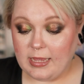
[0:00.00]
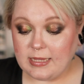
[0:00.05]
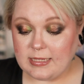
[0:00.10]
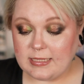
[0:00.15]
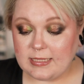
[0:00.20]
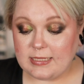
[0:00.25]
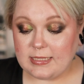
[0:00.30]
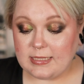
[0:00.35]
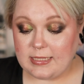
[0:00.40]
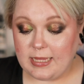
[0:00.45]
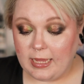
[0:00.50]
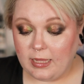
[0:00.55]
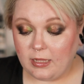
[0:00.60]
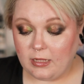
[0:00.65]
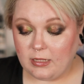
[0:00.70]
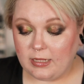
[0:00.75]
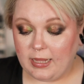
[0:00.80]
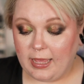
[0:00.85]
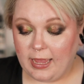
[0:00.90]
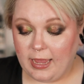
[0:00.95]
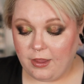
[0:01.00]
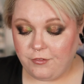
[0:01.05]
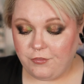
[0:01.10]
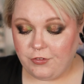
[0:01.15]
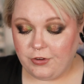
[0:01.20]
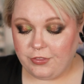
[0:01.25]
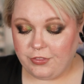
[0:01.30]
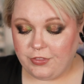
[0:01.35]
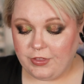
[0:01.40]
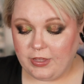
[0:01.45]
Still,
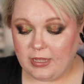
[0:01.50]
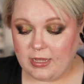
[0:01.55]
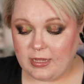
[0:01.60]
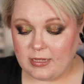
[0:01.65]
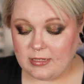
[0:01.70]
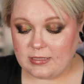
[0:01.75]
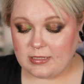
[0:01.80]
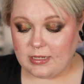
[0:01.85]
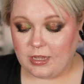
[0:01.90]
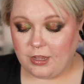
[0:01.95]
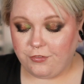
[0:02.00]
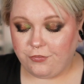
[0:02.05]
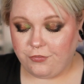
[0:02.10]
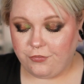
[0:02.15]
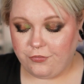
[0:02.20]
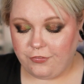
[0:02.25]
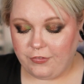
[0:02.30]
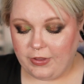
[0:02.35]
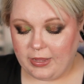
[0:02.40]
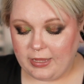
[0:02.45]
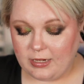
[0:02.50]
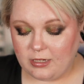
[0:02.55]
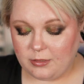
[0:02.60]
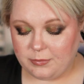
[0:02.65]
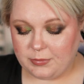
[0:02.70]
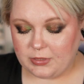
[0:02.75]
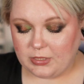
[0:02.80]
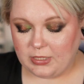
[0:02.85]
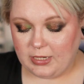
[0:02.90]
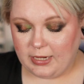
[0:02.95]
everything is
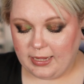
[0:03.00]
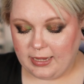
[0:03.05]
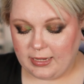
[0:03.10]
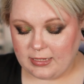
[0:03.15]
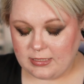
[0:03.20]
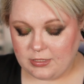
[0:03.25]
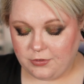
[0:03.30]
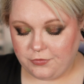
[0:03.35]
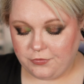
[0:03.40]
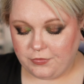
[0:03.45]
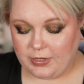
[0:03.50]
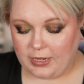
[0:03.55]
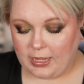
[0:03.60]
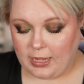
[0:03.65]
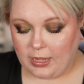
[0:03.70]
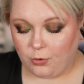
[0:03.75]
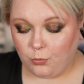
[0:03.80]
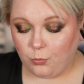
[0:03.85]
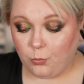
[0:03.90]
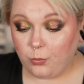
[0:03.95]
available as of now,